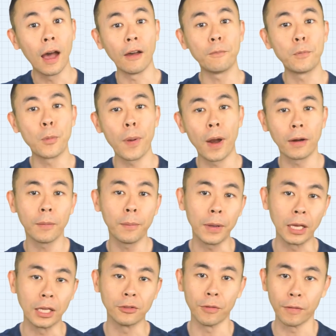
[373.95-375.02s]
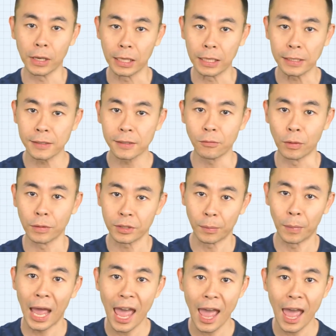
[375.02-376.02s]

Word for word: I've prepared a page with links with some